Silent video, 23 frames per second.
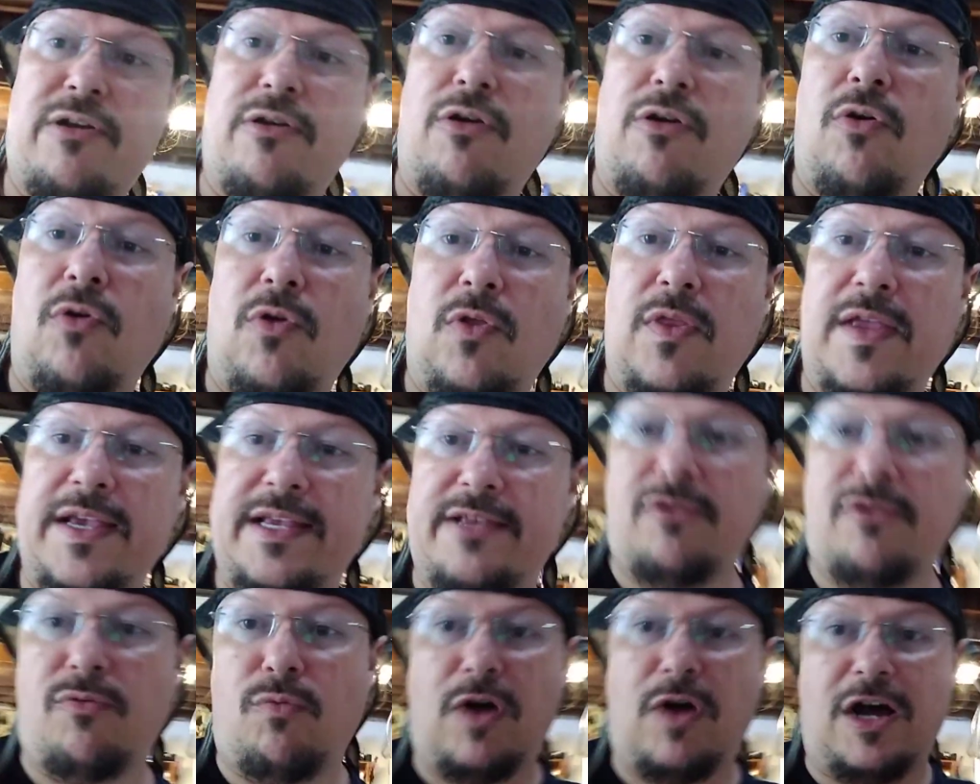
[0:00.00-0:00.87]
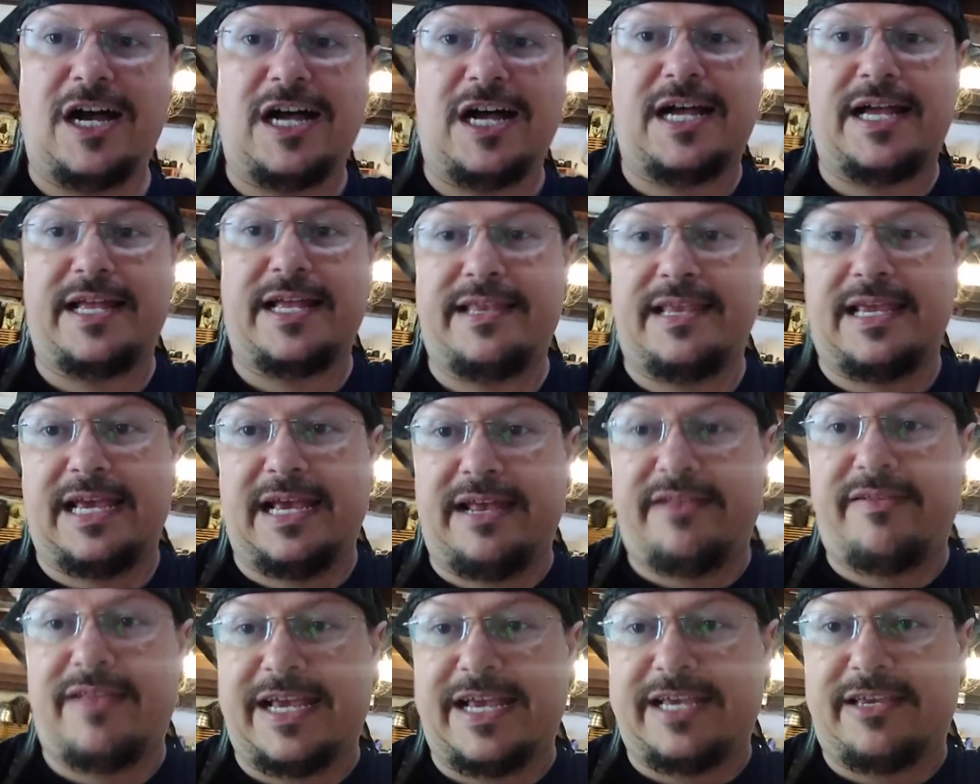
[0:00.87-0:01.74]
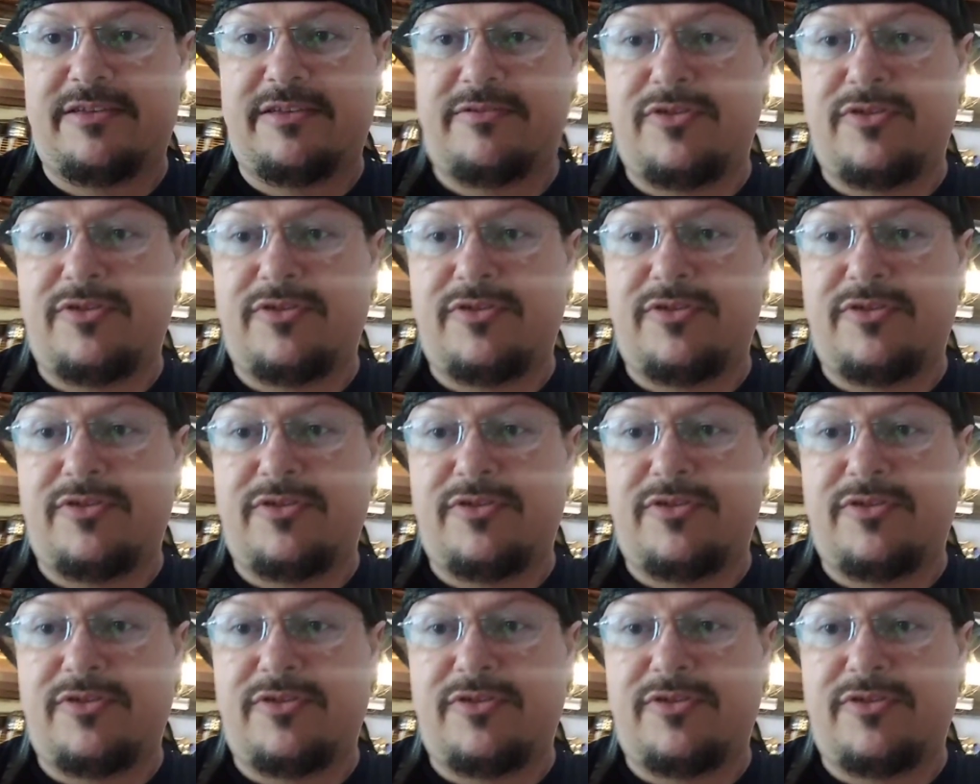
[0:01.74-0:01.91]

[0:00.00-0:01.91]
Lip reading: holding the wand and like